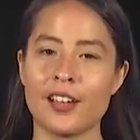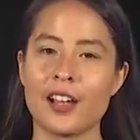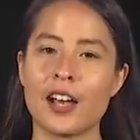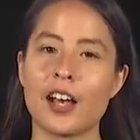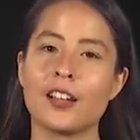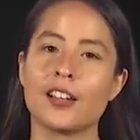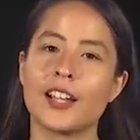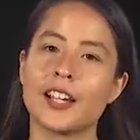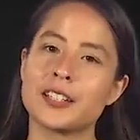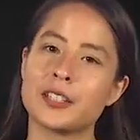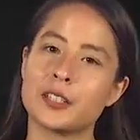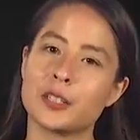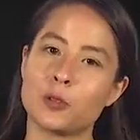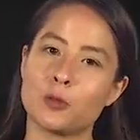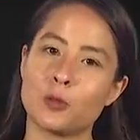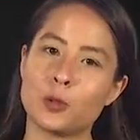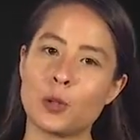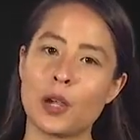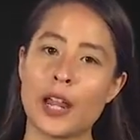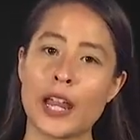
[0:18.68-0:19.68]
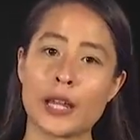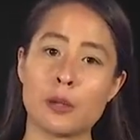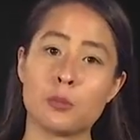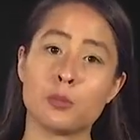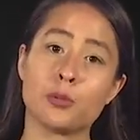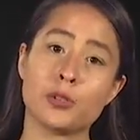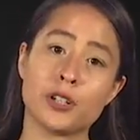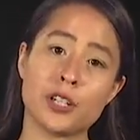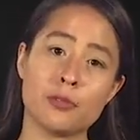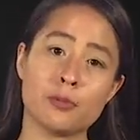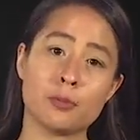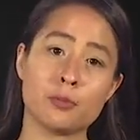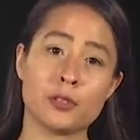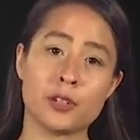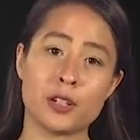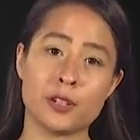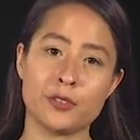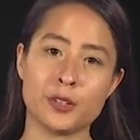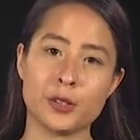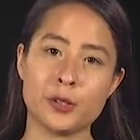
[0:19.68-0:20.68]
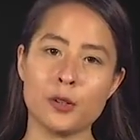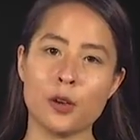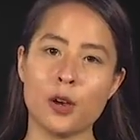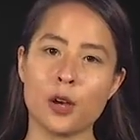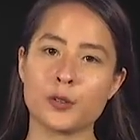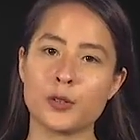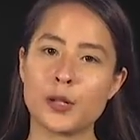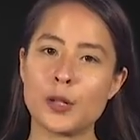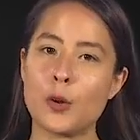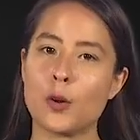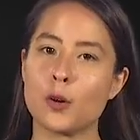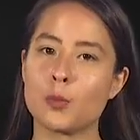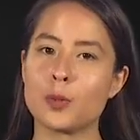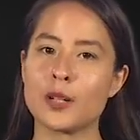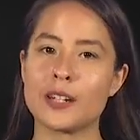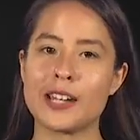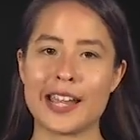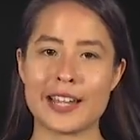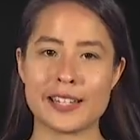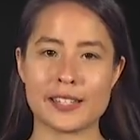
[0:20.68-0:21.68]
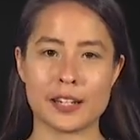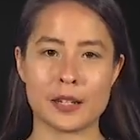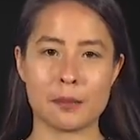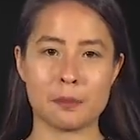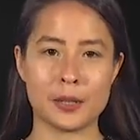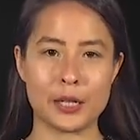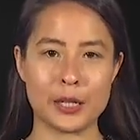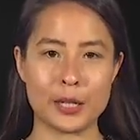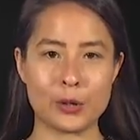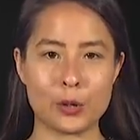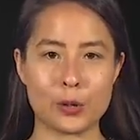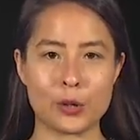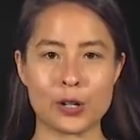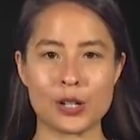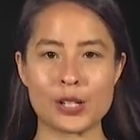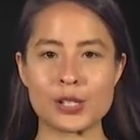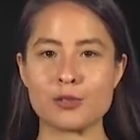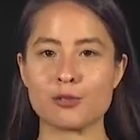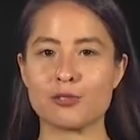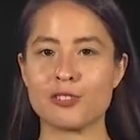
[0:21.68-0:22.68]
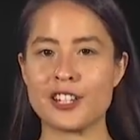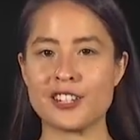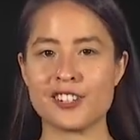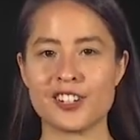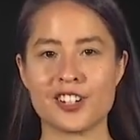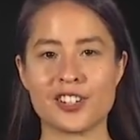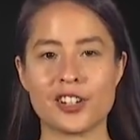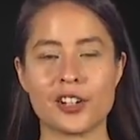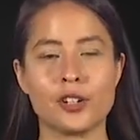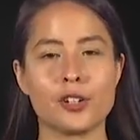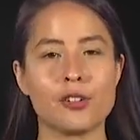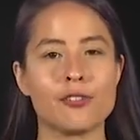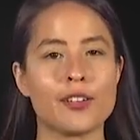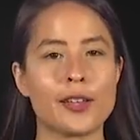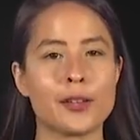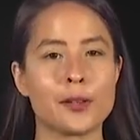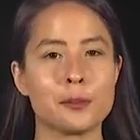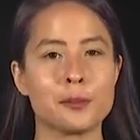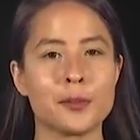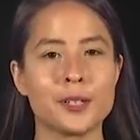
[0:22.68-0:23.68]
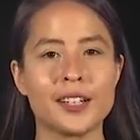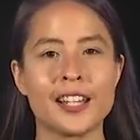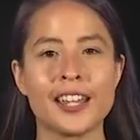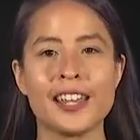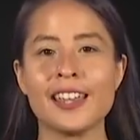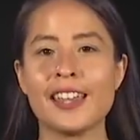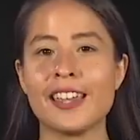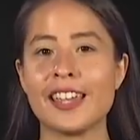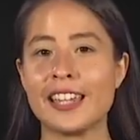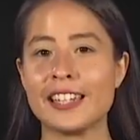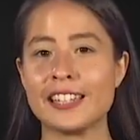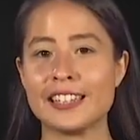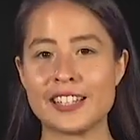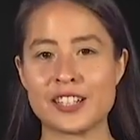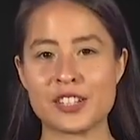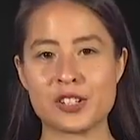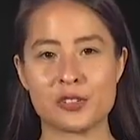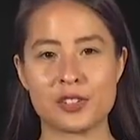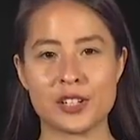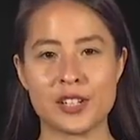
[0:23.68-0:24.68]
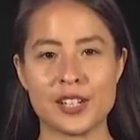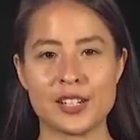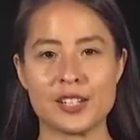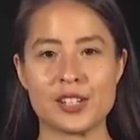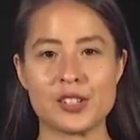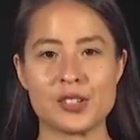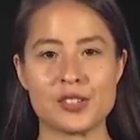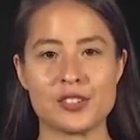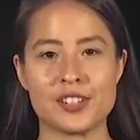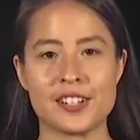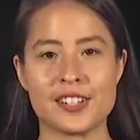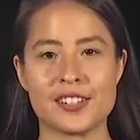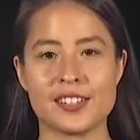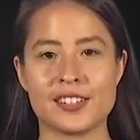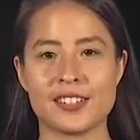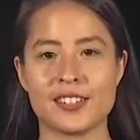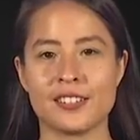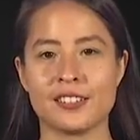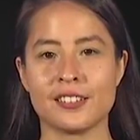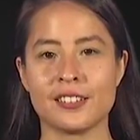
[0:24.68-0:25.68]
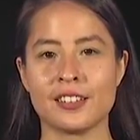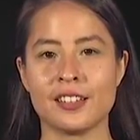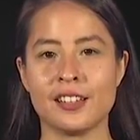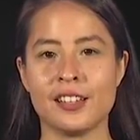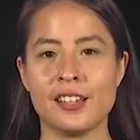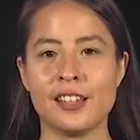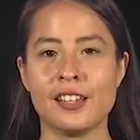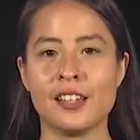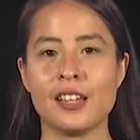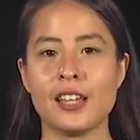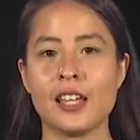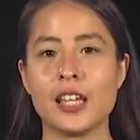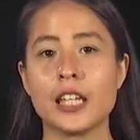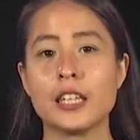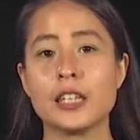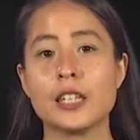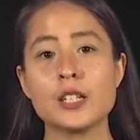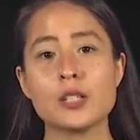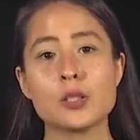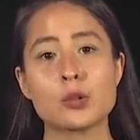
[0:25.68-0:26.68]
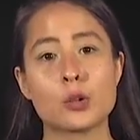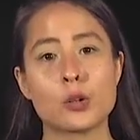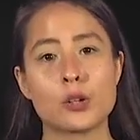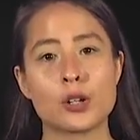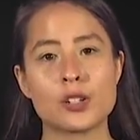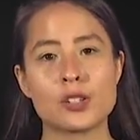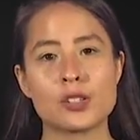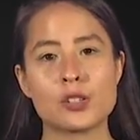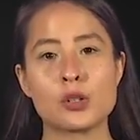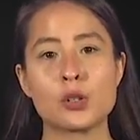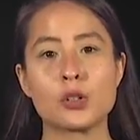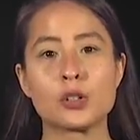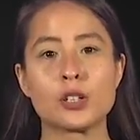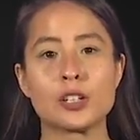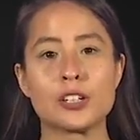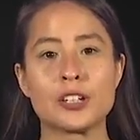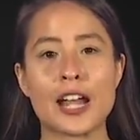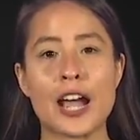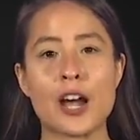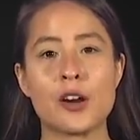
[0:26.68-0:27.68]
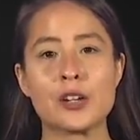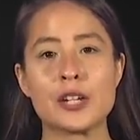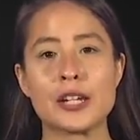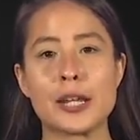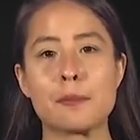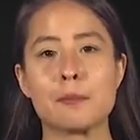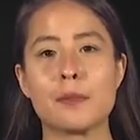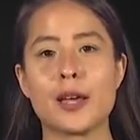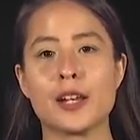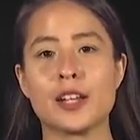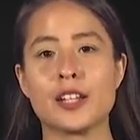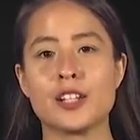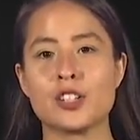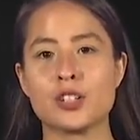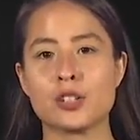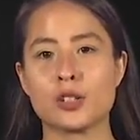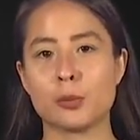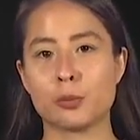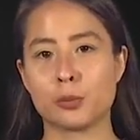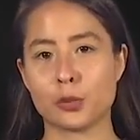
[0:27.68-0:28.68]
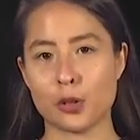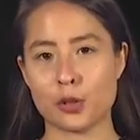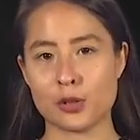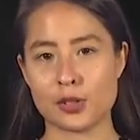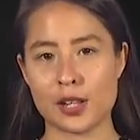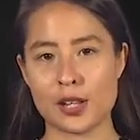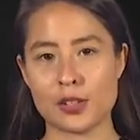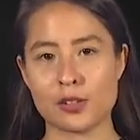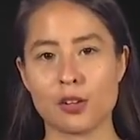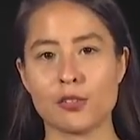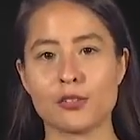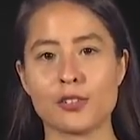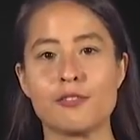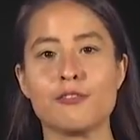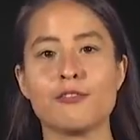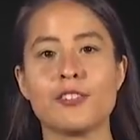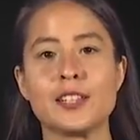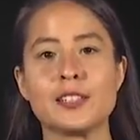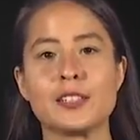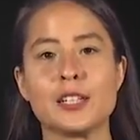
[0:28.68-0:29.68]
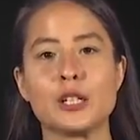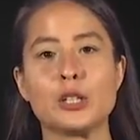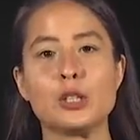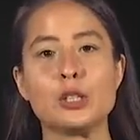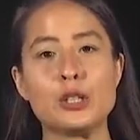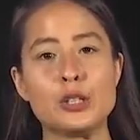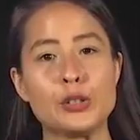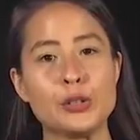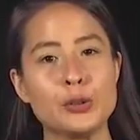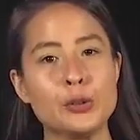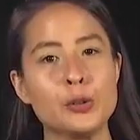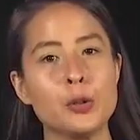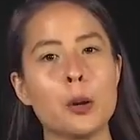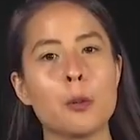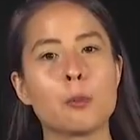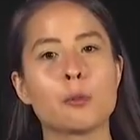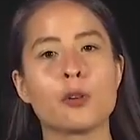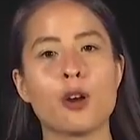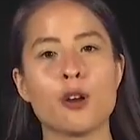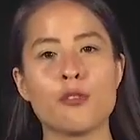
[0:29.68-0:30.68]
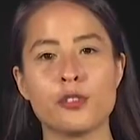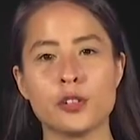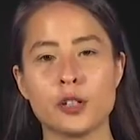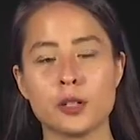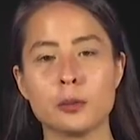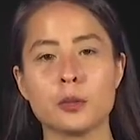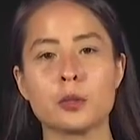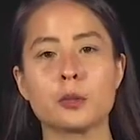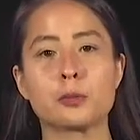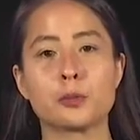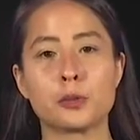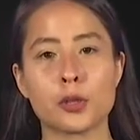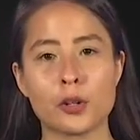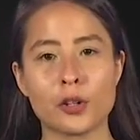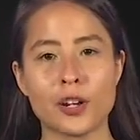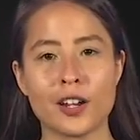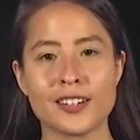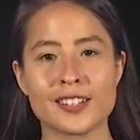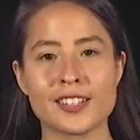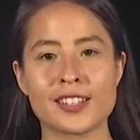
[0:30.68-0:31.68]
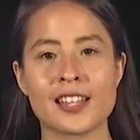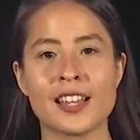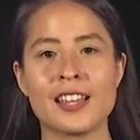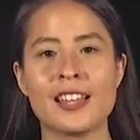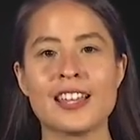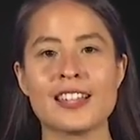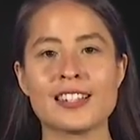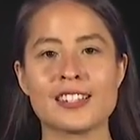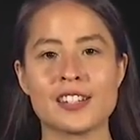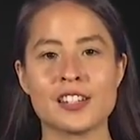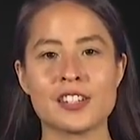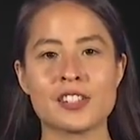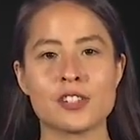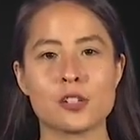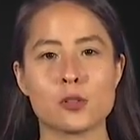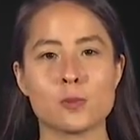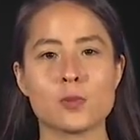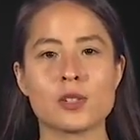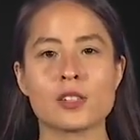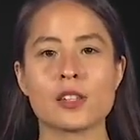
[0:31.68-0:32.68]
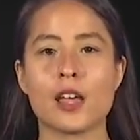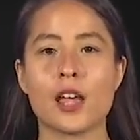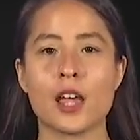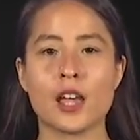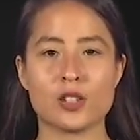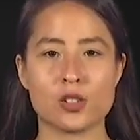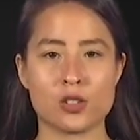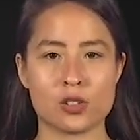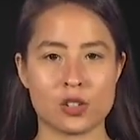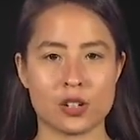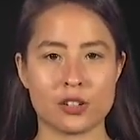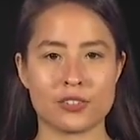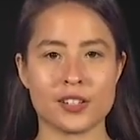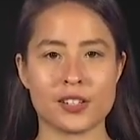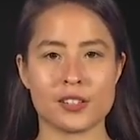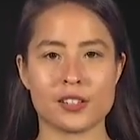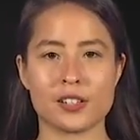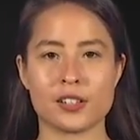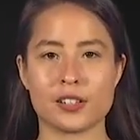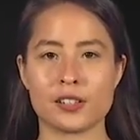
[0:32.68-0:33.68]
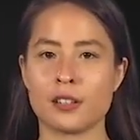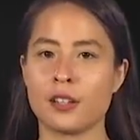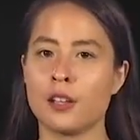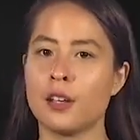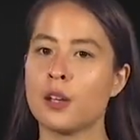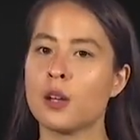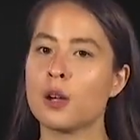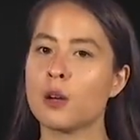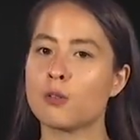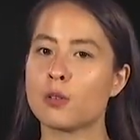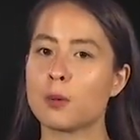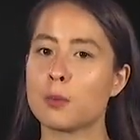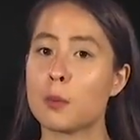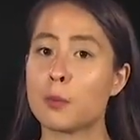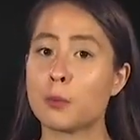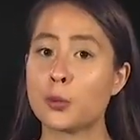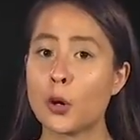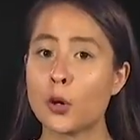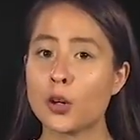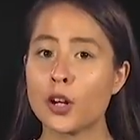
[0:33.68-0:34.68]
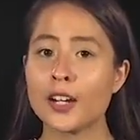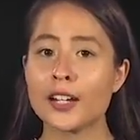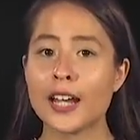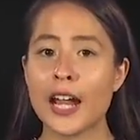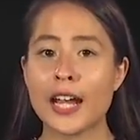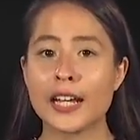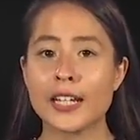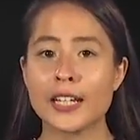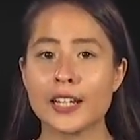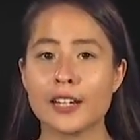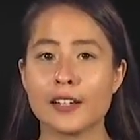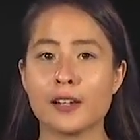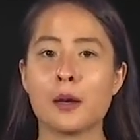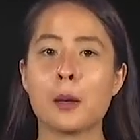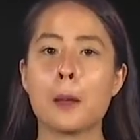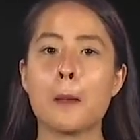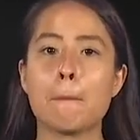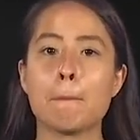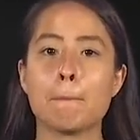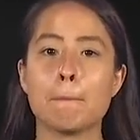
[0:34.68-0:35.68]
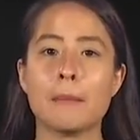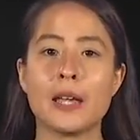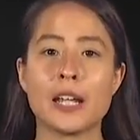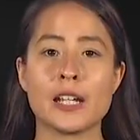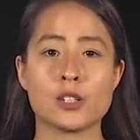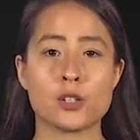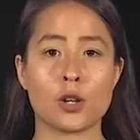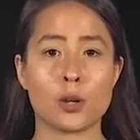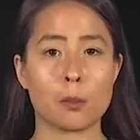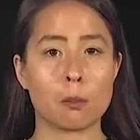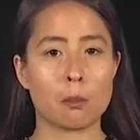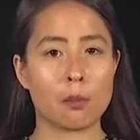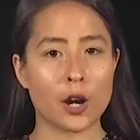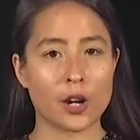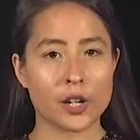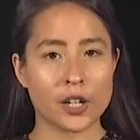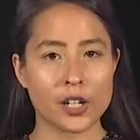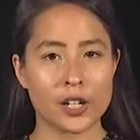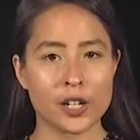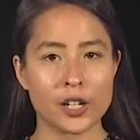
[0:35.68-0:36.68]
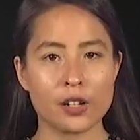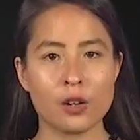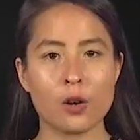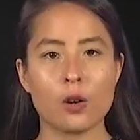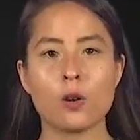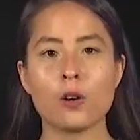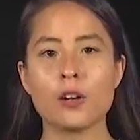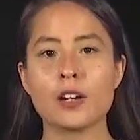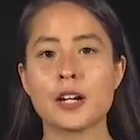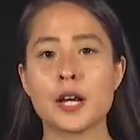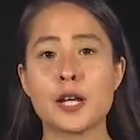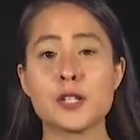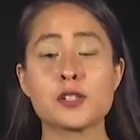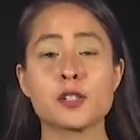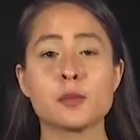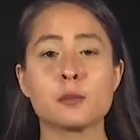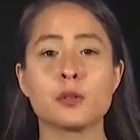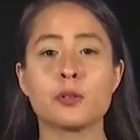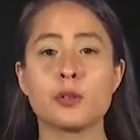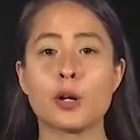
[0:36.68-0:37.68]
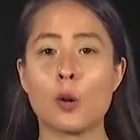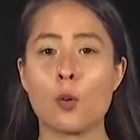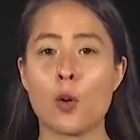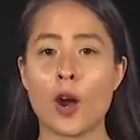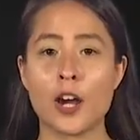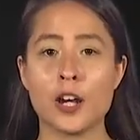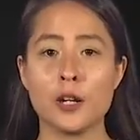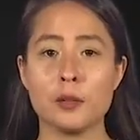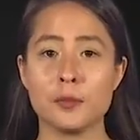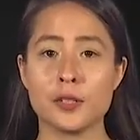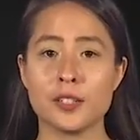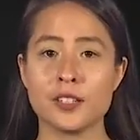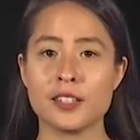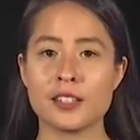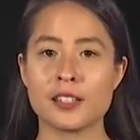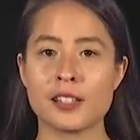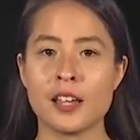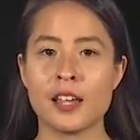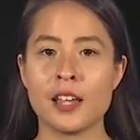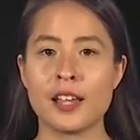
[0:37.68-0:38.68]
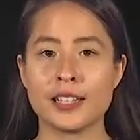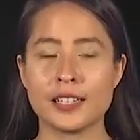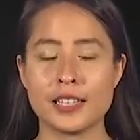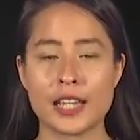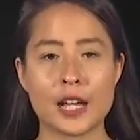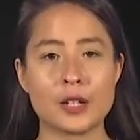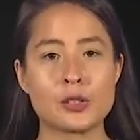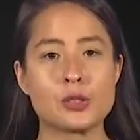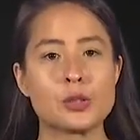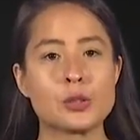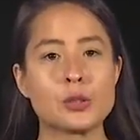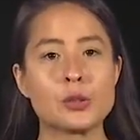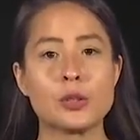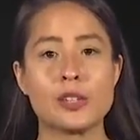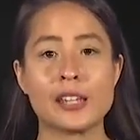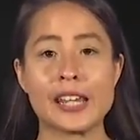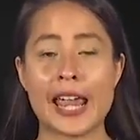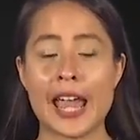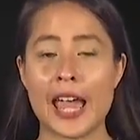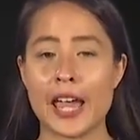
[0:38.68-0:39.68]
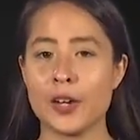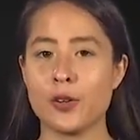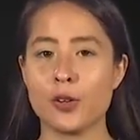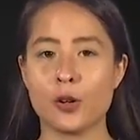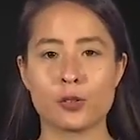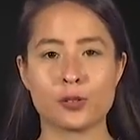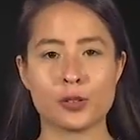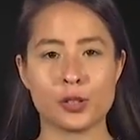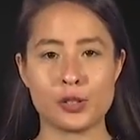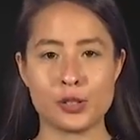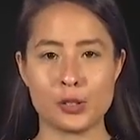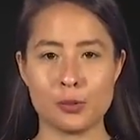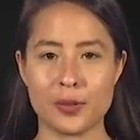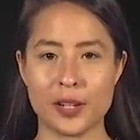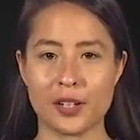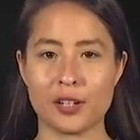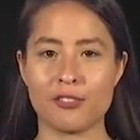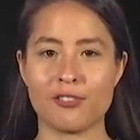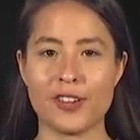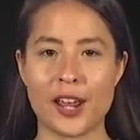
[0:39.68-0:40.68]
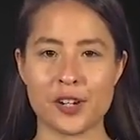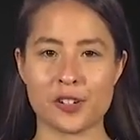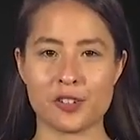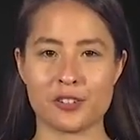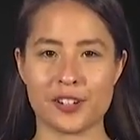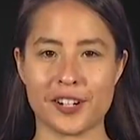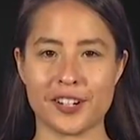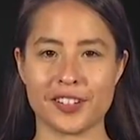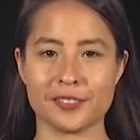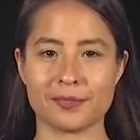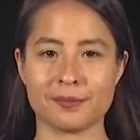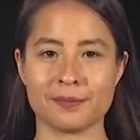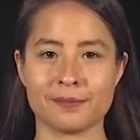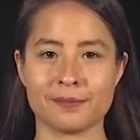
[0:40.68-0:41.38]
I'd like to give you a brief preview of the openSAP course, Research and Development in Discrete Industries. In this course, you will learn how you can manage the process of inventing new, profitable products, systems, and services from a product idea based on market or customer requirements down to the handover to manufacturing.